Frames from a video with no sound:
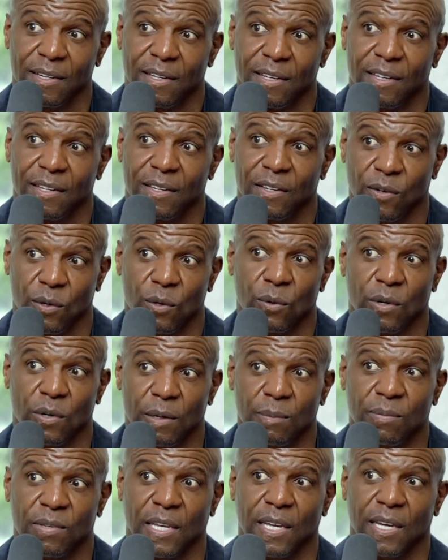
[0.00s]
You know what I'm
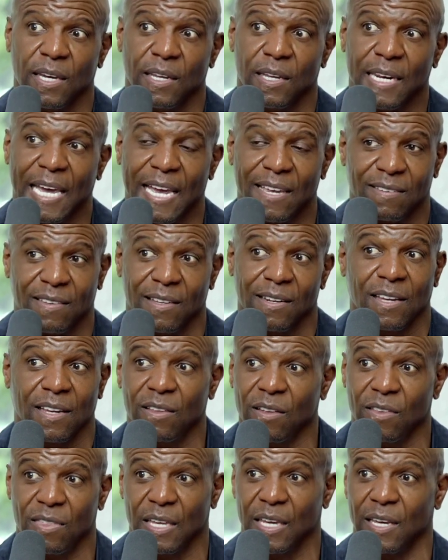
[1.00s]
saying? That's another
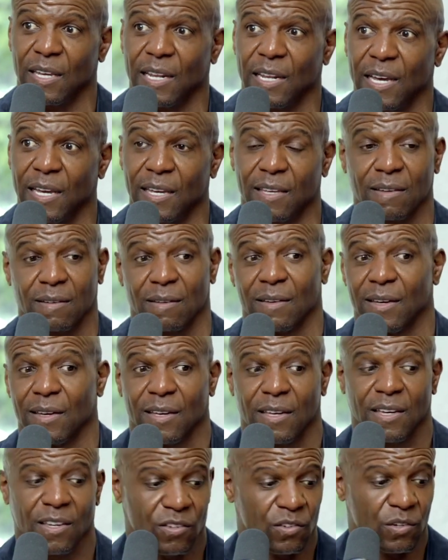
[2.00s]
thing. Like
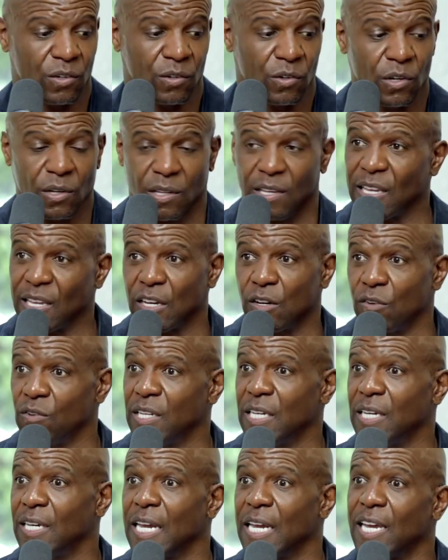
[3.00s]
it's just your, like your
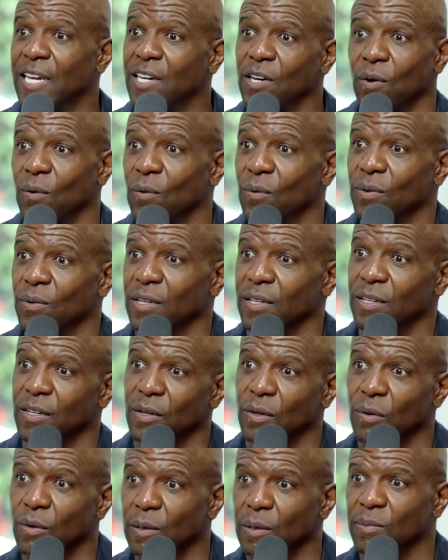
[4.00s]
DNA code. You know
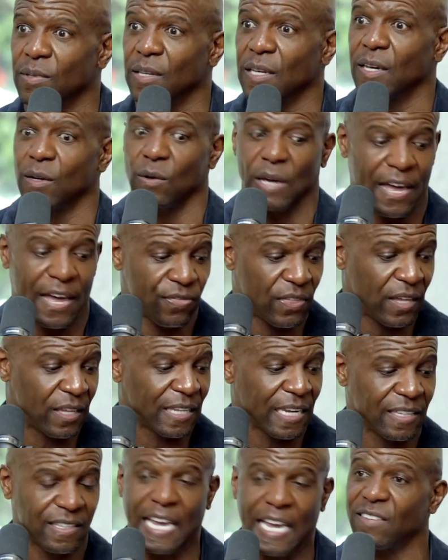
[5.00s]
hmm. what I'm hmm. saying? I think
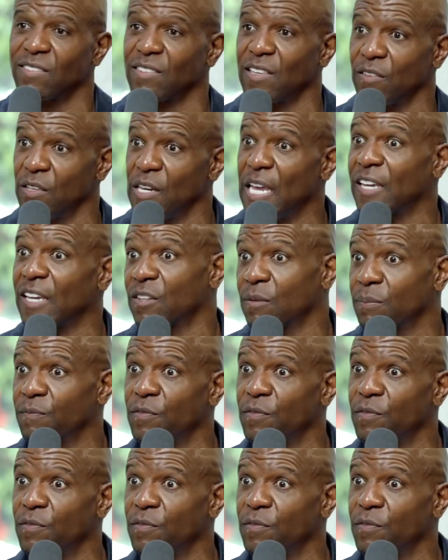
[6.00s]
that that's the next